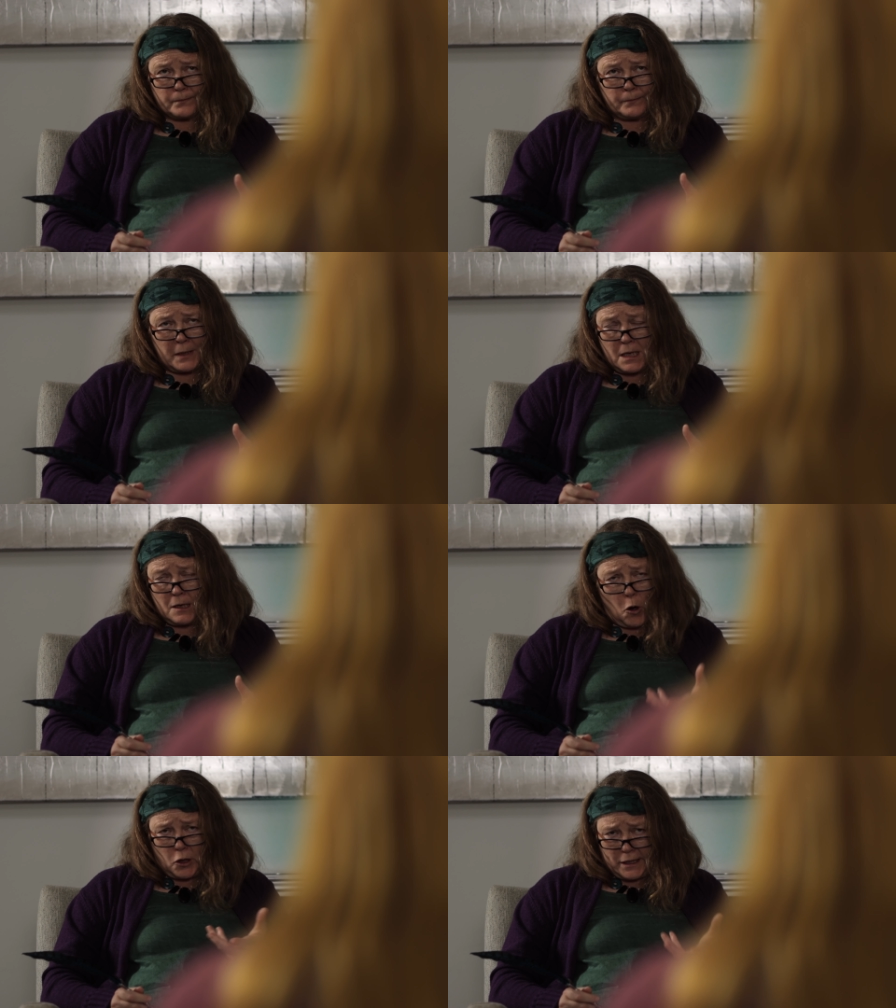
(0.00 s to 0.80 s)

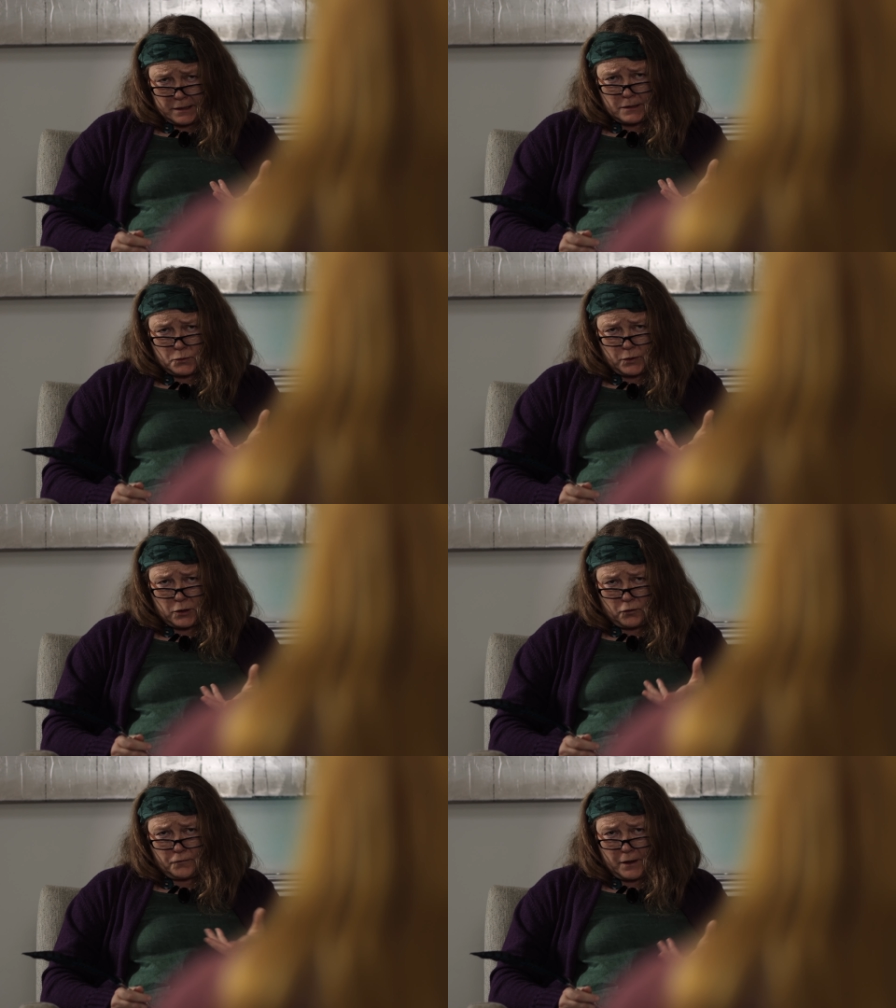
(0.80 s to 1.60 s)
Being honest with
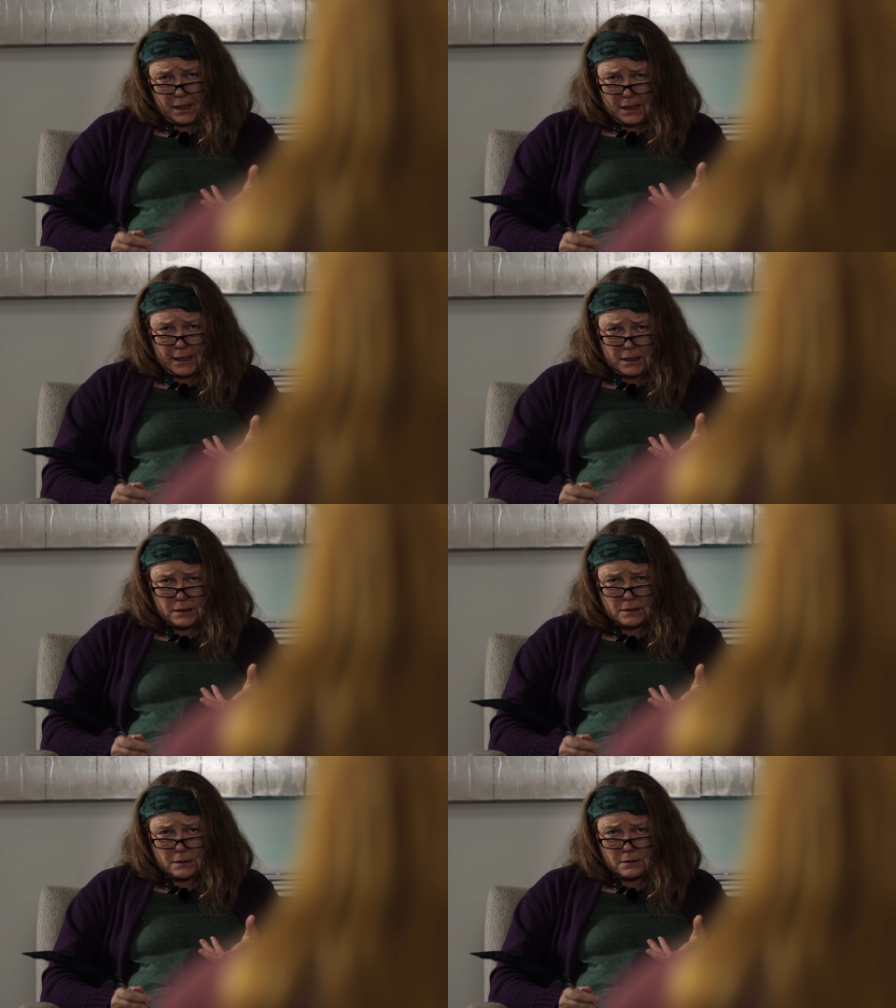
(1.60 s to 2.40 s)
your
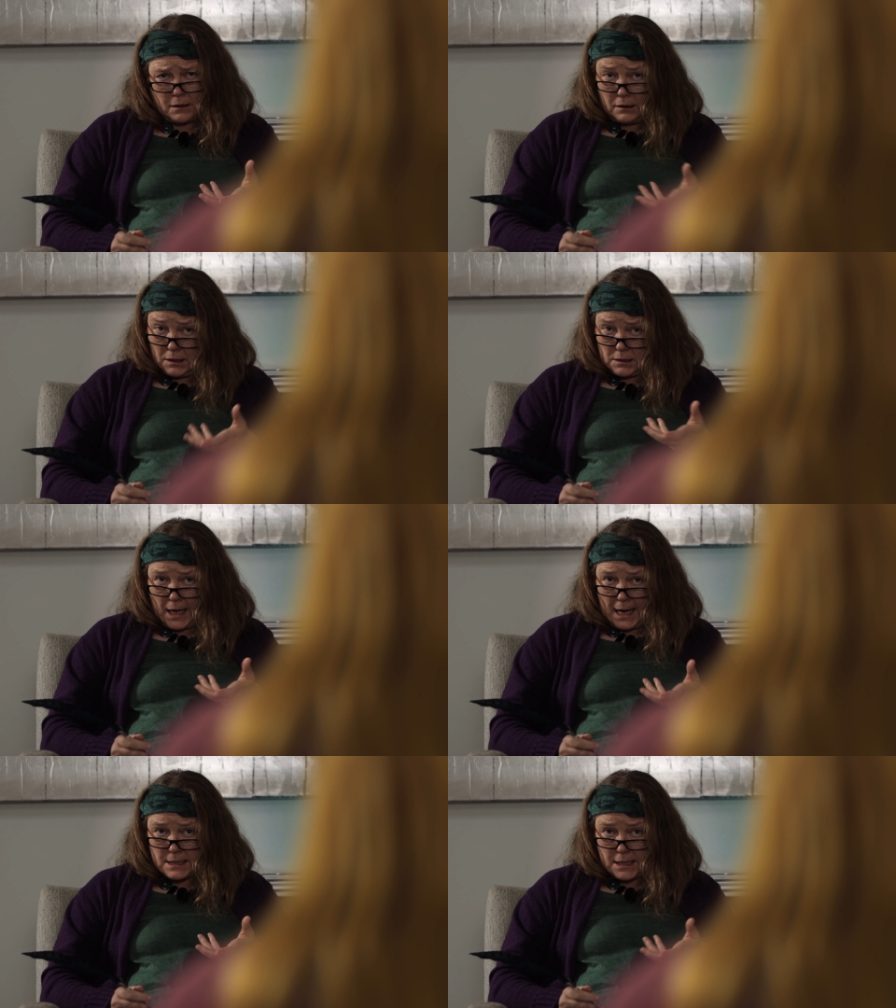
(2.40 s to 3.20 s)
feelings and
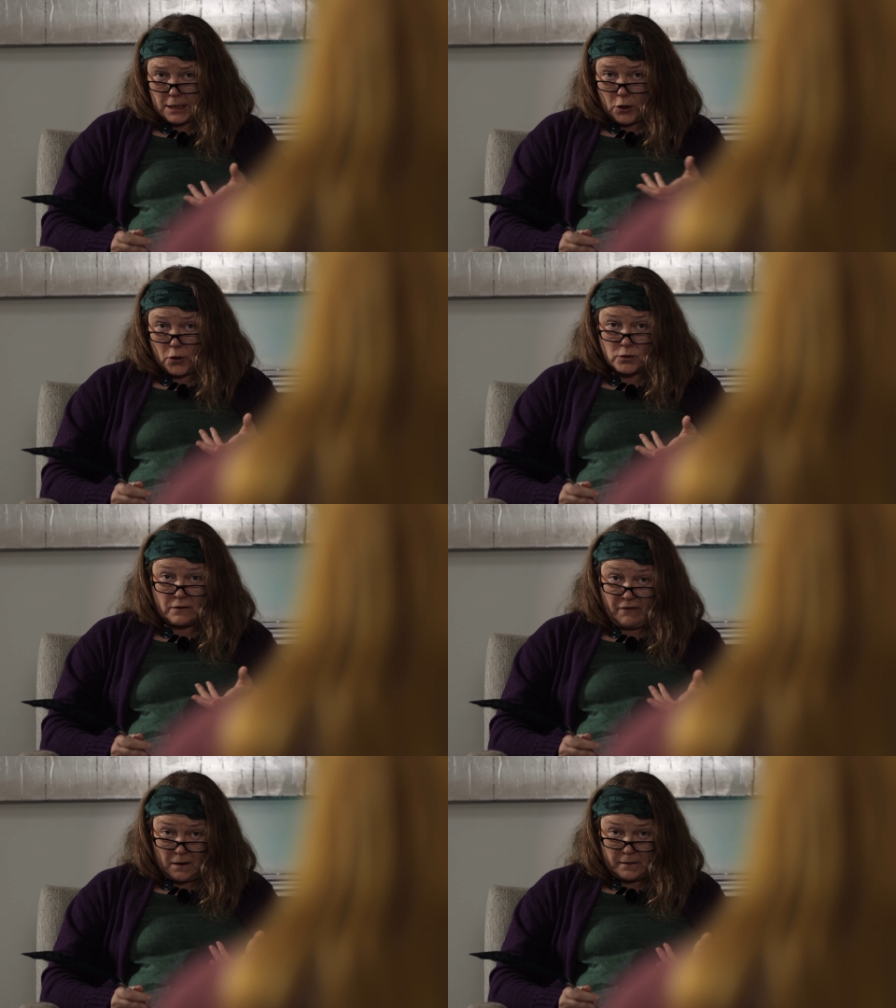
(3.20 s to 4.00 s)
understanding those
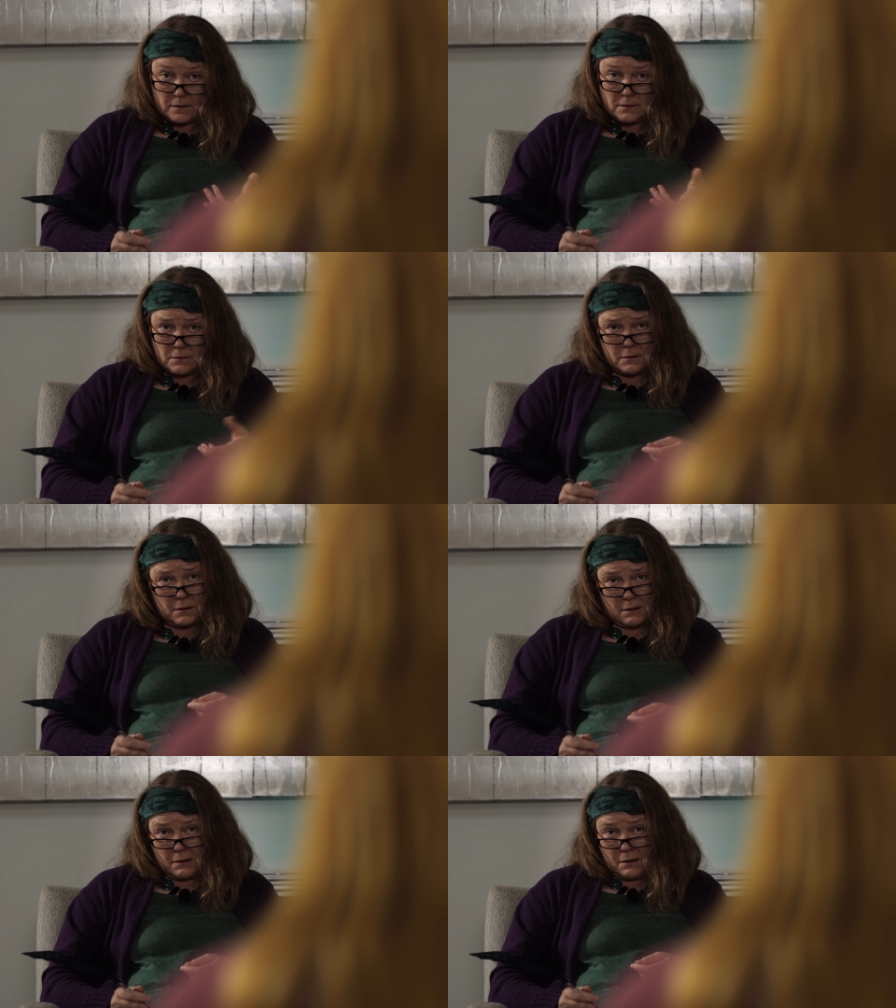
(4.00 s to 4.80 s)
of others
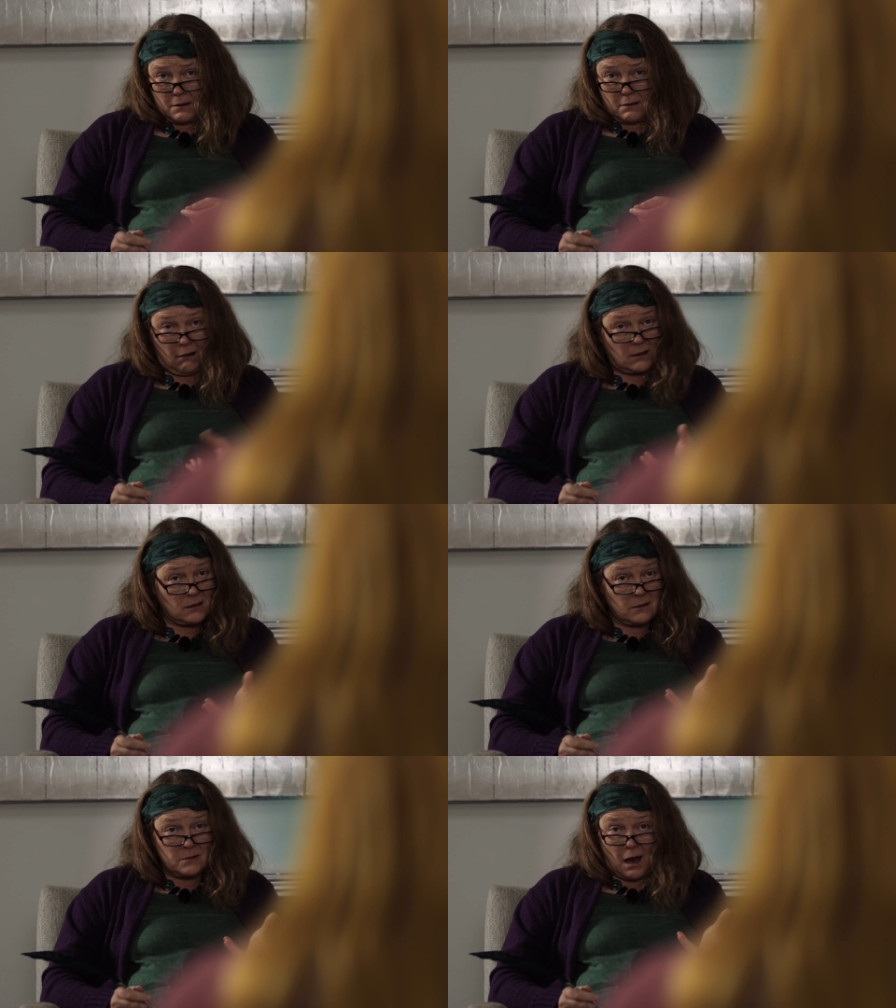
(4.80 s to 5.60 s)
are
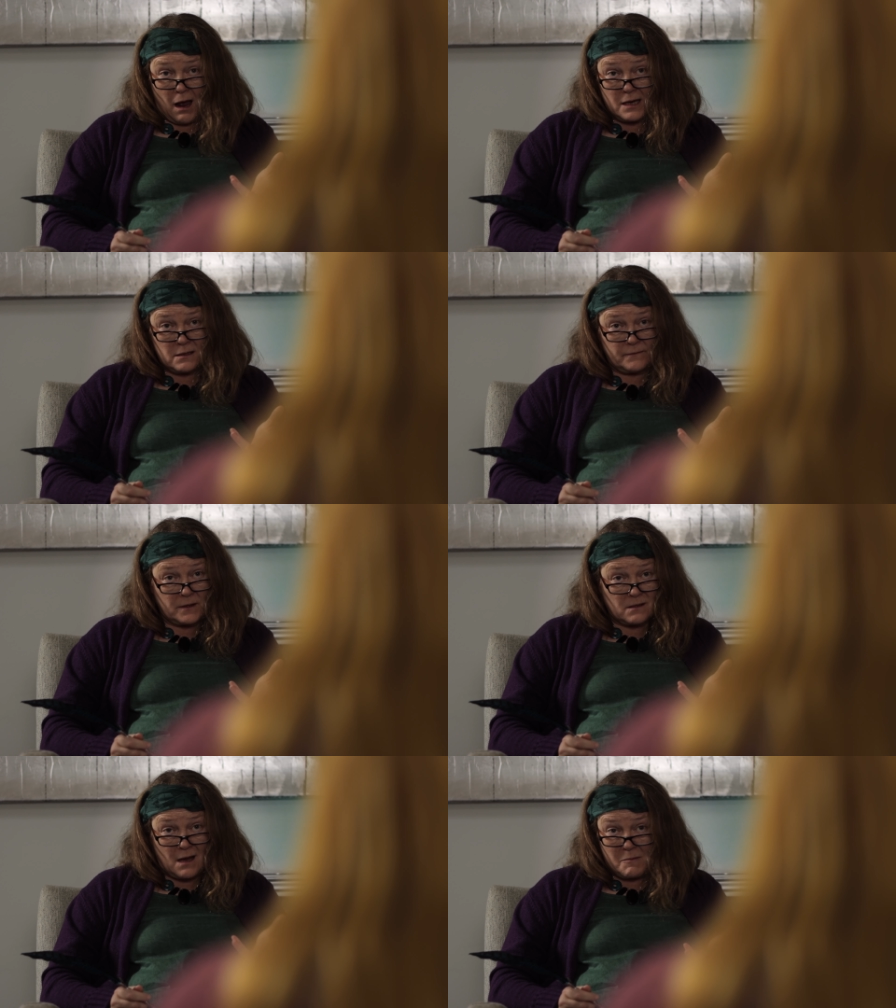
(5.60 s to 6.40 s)
two sides of the
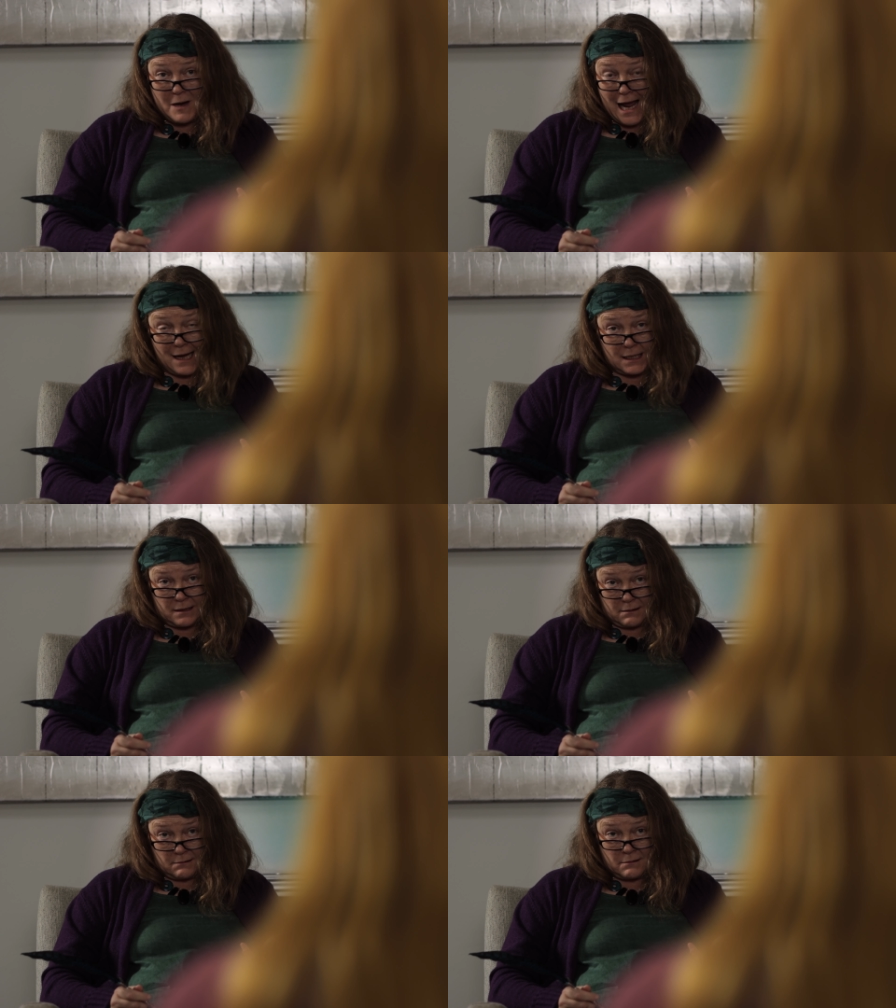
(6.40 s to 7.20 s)
same
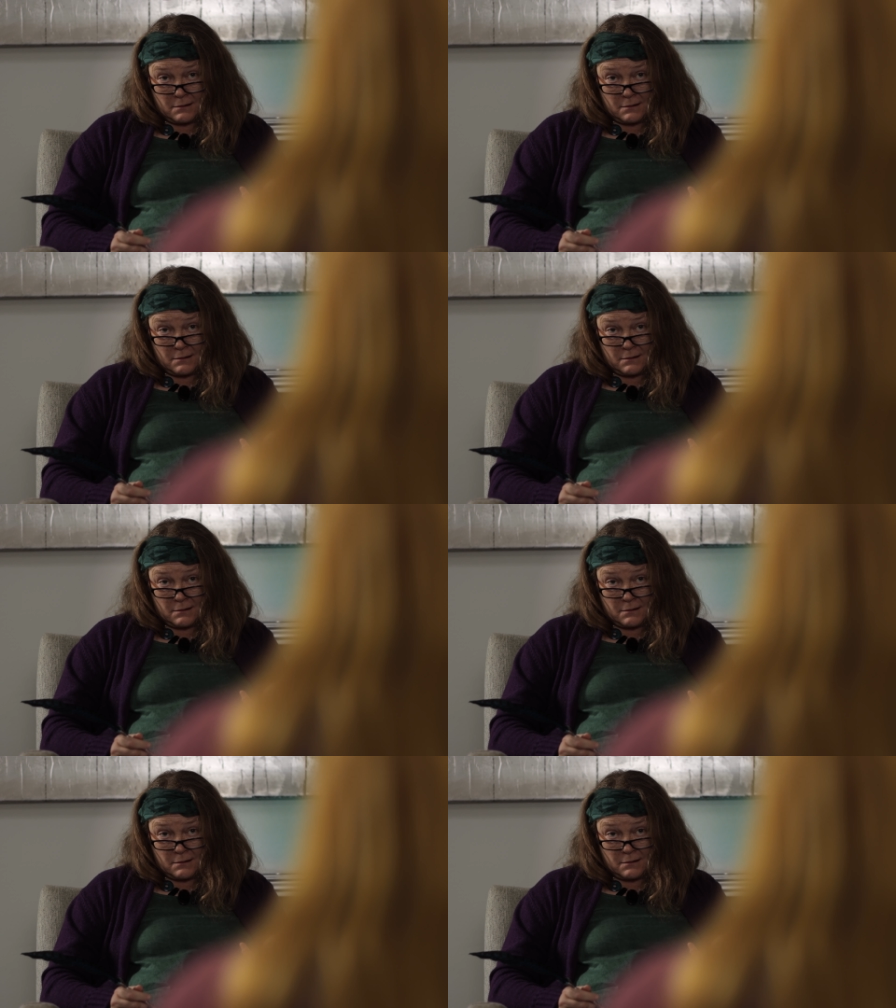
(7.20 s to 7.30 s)
galleon.